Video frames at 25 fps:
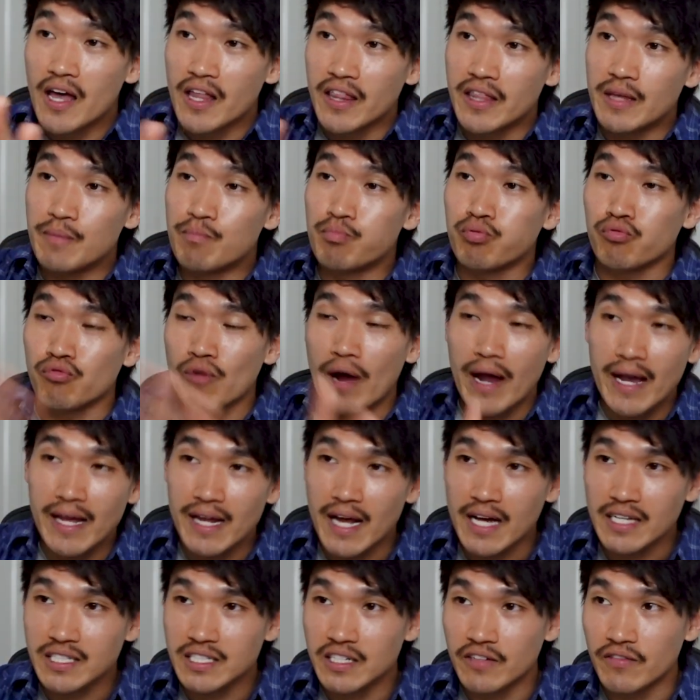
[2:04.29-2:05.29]
the brain
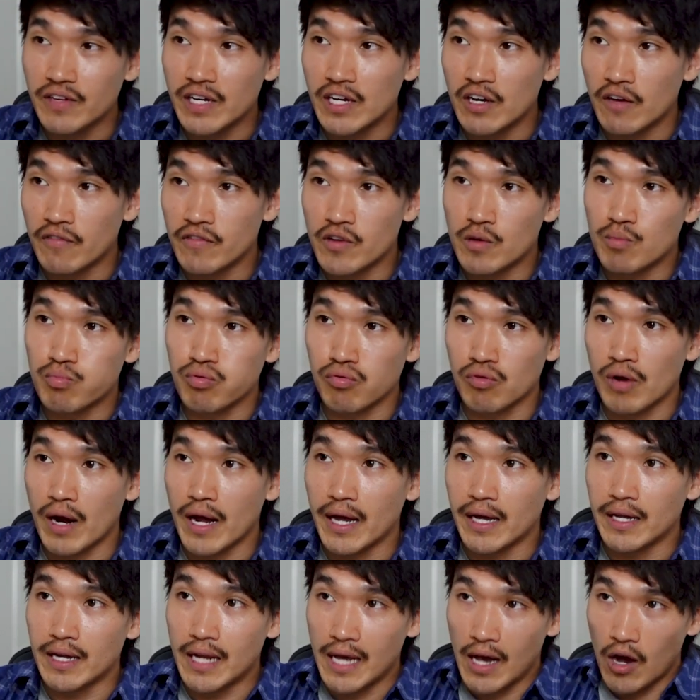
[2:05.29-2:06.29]
activity of your
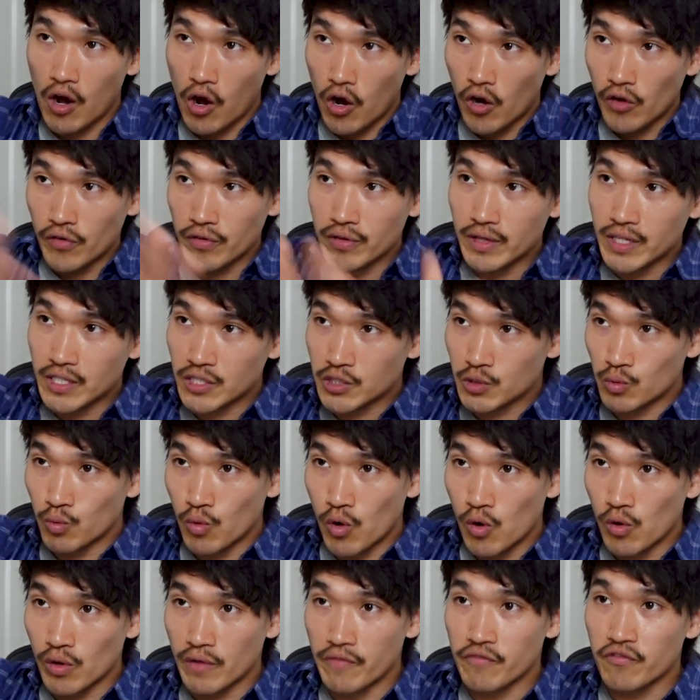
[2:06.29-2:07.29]
brain on this
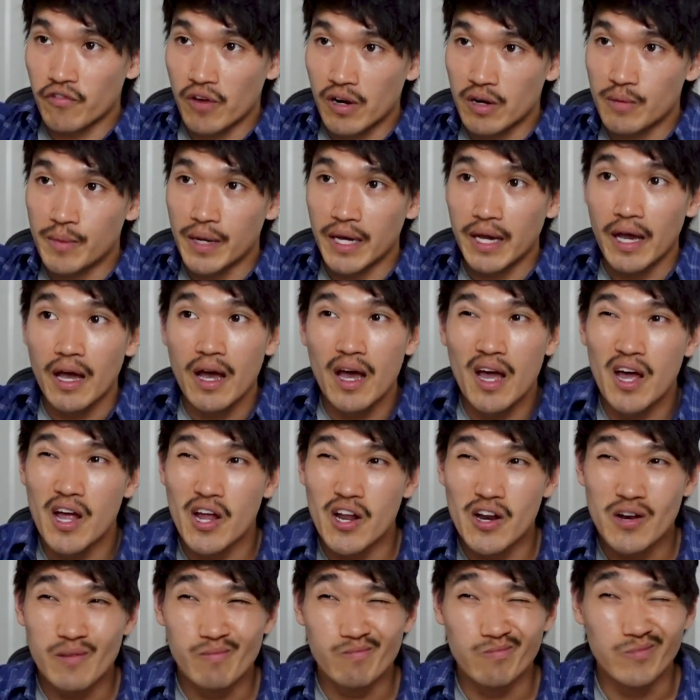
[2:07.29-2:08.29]
wall in front of me,
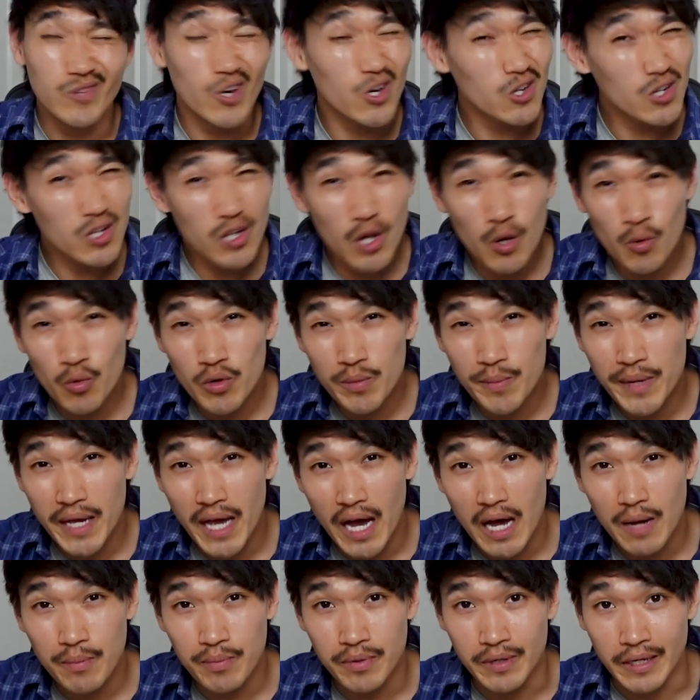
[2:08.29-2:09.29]
not a lot would be
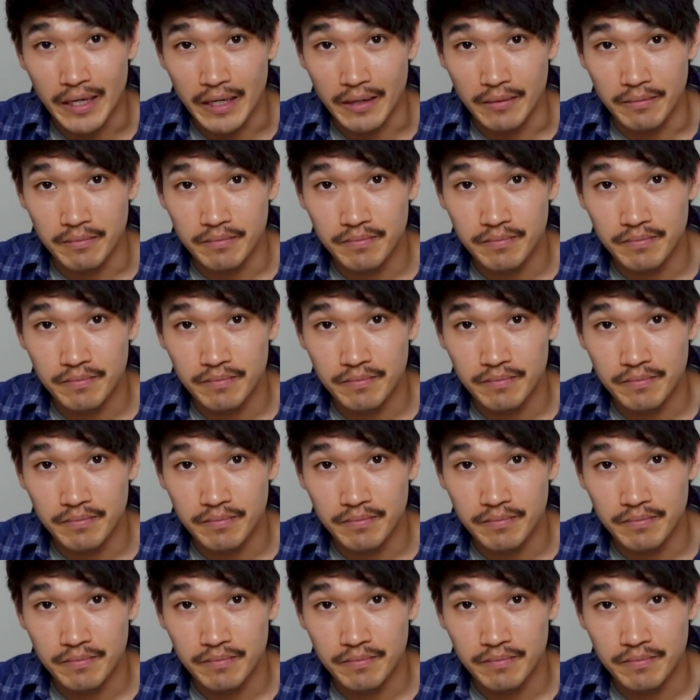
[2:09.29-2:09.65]
happening.